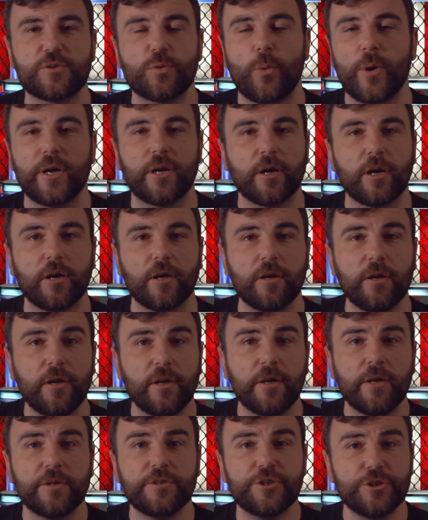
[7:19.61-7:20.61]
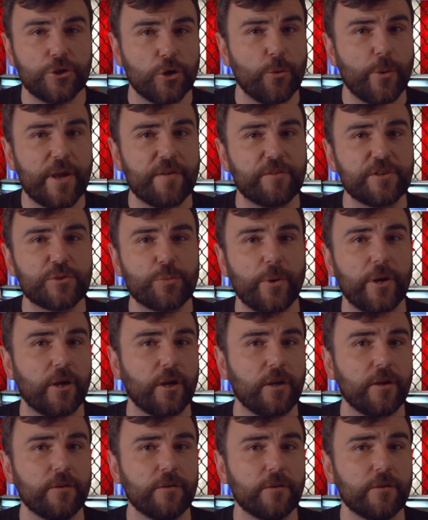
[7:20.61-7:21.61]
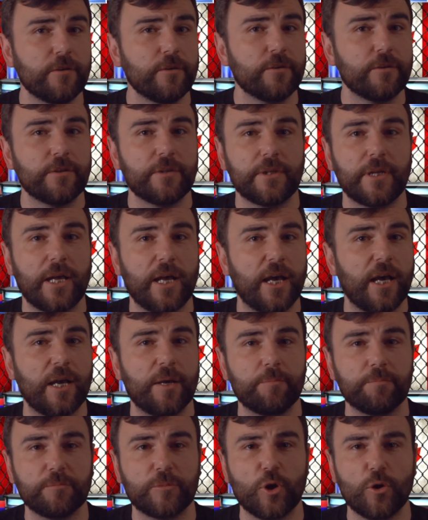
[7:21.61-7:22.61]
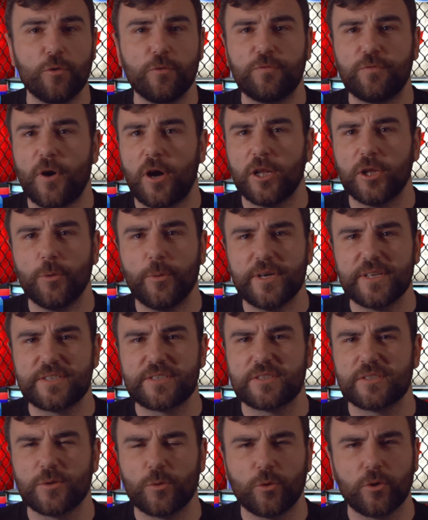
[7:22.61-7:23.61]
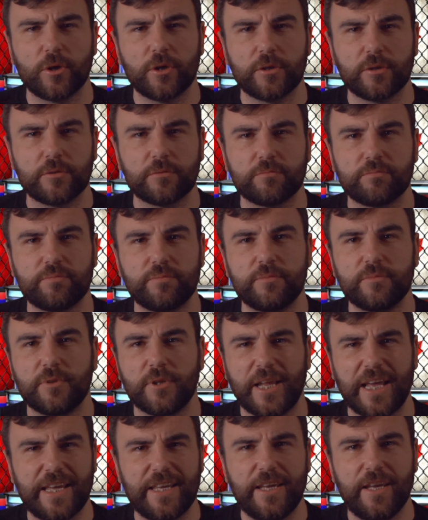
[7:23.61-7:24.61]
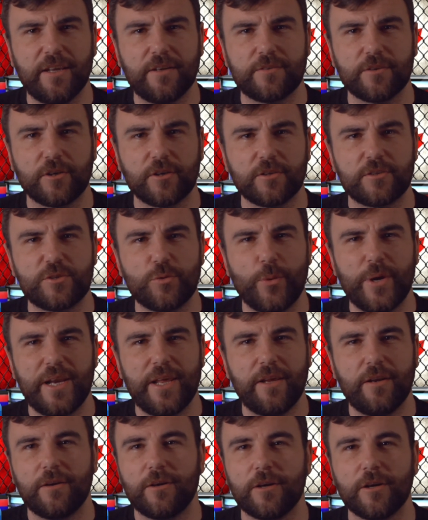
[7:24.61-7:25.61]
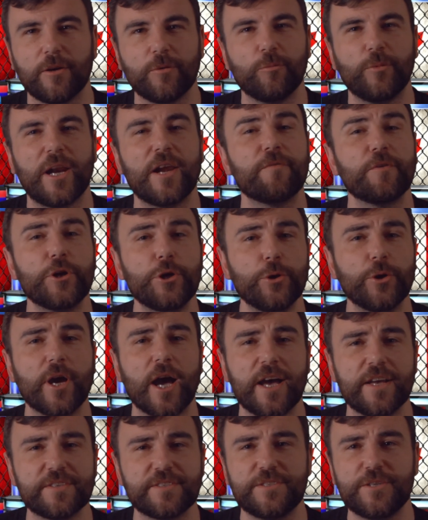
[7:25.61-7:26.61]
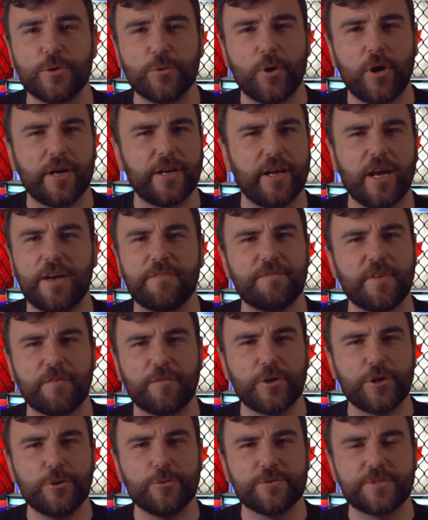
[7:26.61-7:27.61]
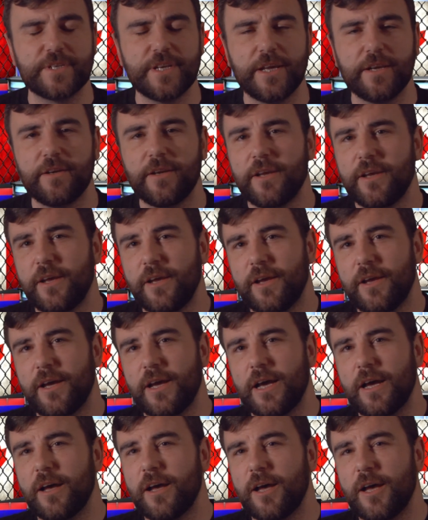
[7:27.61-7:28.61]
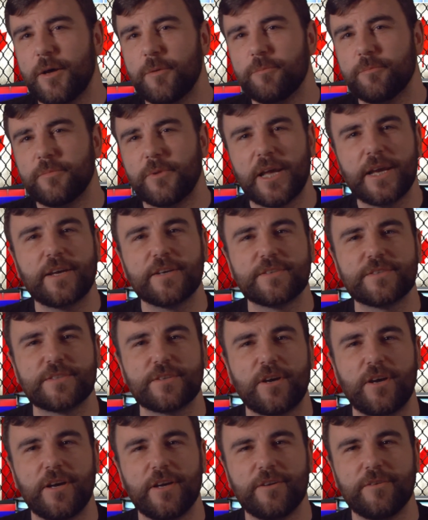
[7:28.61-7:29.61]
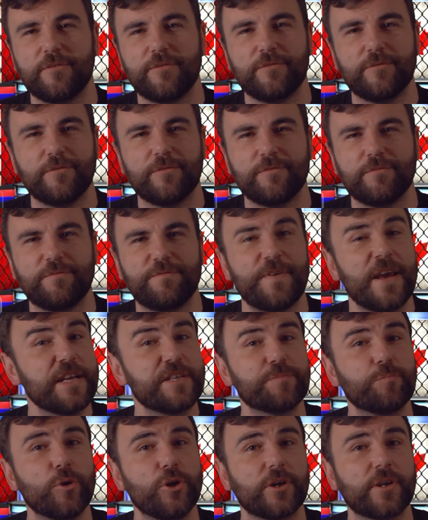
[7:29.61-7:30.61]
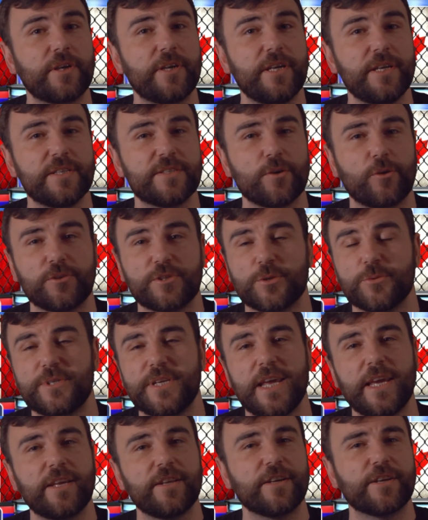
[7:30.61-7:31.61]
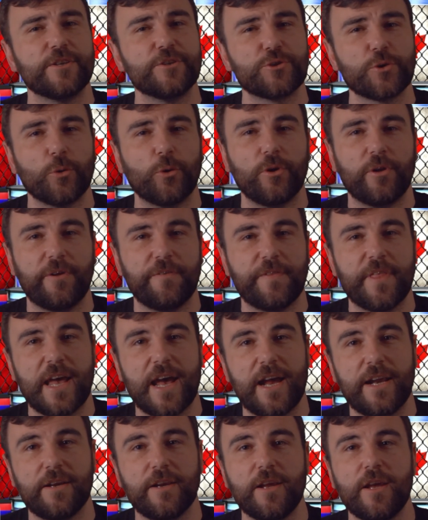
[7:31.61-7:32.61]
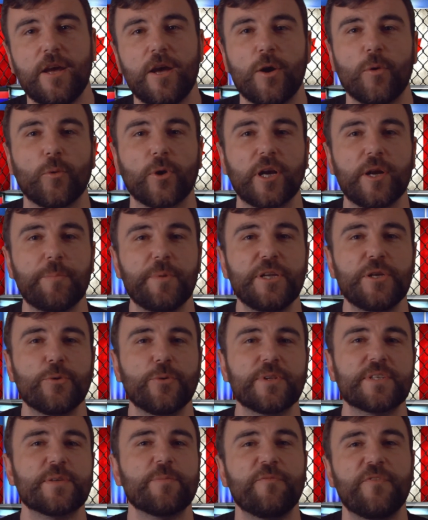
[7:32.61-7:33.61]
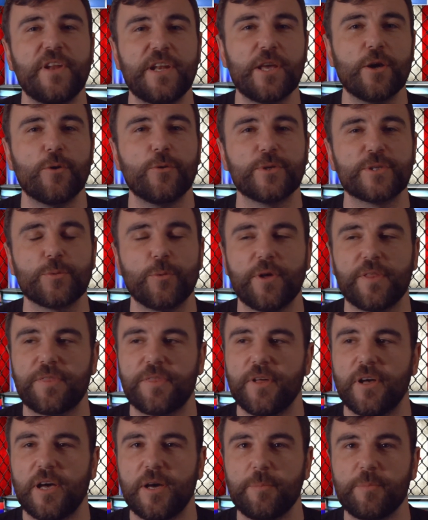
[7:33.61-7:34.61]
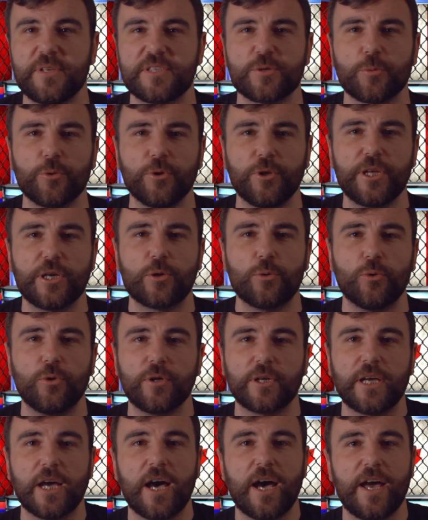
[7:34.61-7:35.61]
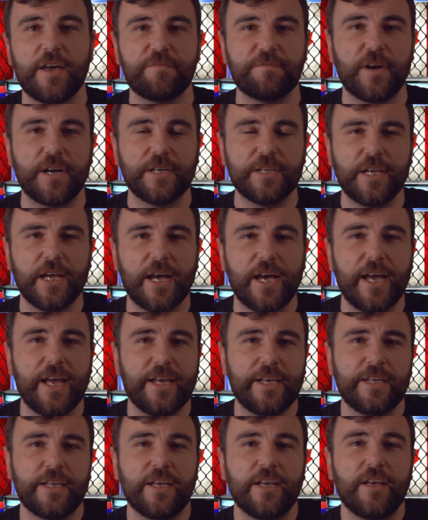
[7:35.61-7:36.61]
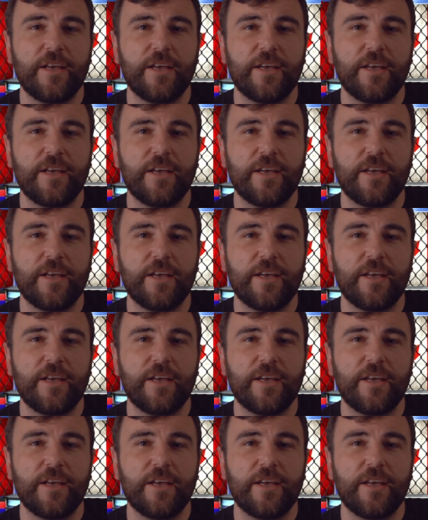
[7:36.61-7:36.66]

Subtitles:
Twitter. Do you know we have a Twitter? Go follow us or like it or tweet it or whatever you guys do on it. I've never used it. Like us on Facebook. He's also taken control of that. We're going to be doing some videos with him. He's a really cool guy, fun guy.